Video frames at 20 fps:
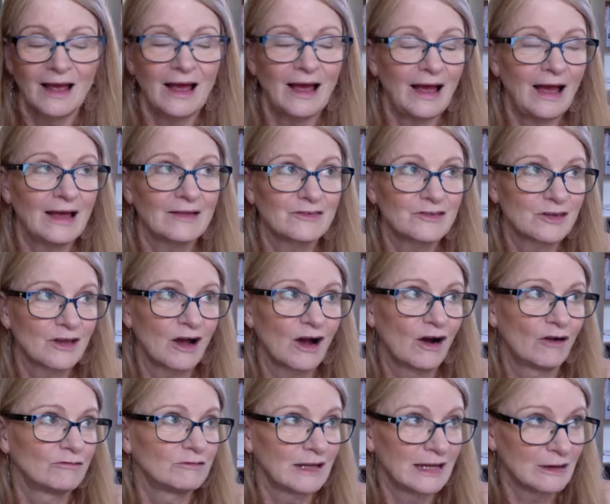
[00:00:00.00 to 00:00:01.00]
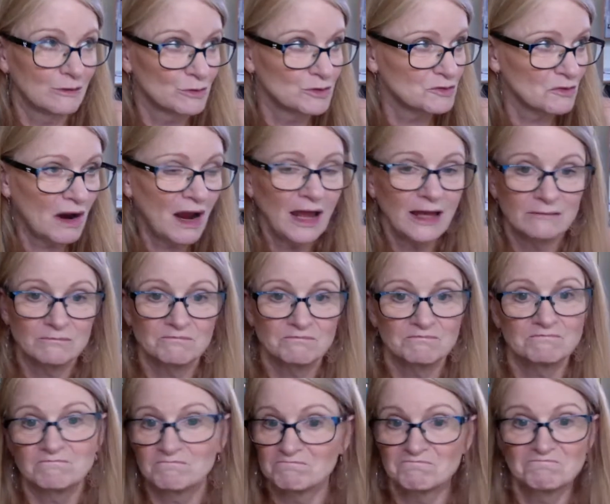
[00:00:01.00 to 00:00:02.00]
And so he was right.
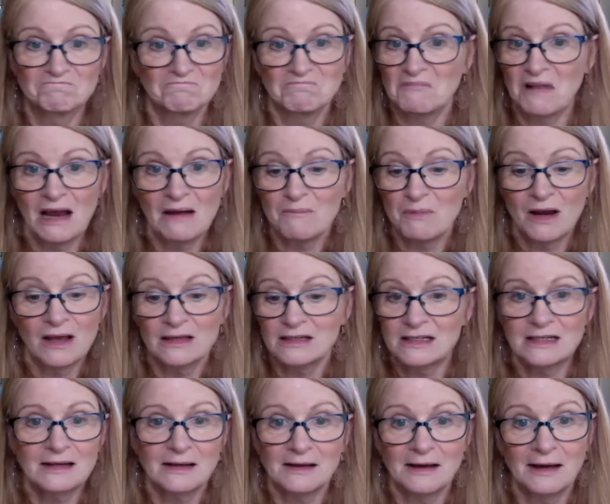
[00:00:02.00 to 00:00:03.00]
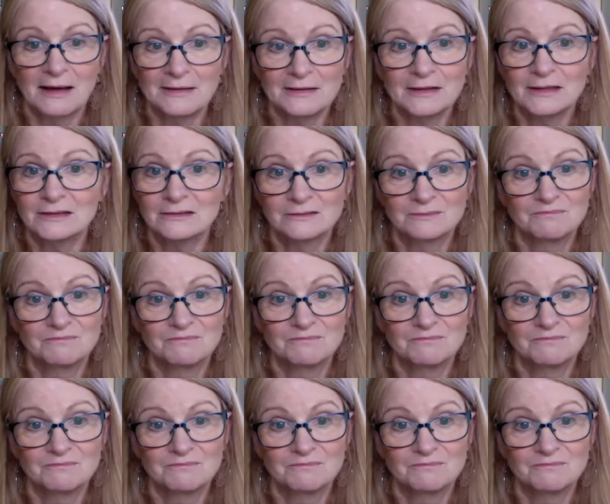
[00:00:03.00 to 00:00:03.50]
I probably did it 100,